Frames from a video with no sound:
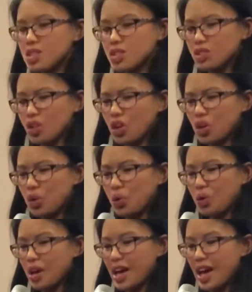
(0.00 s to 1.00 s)

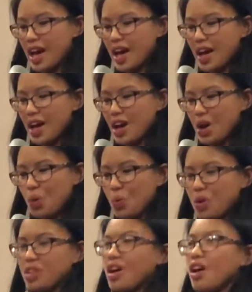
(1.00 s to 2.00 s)
So
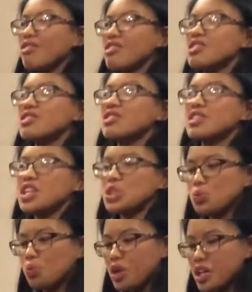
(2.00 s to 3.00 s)
with all these
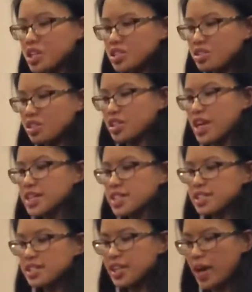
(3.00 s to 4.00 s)
things, what is our
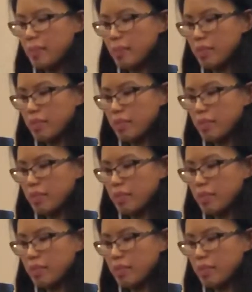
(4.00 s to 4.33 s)
next step?